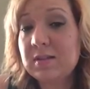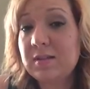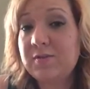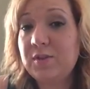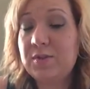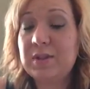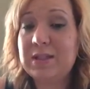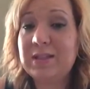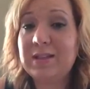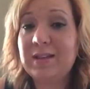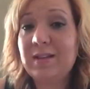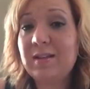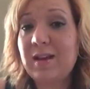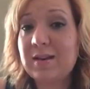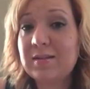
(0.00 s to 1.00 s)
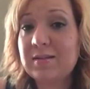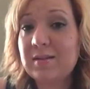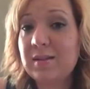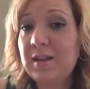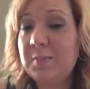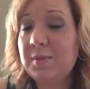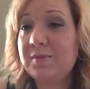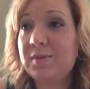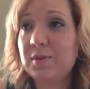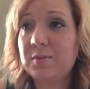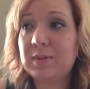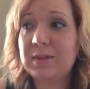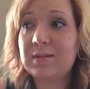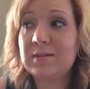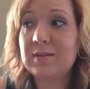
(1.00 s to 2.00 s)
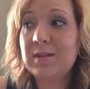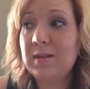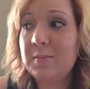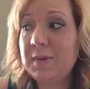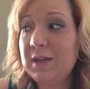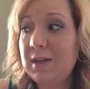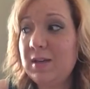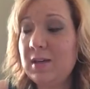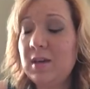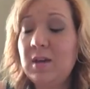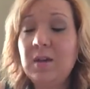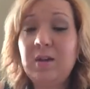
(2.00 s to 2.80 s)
if you didn't get a lot of sleep, if you're really sleepy,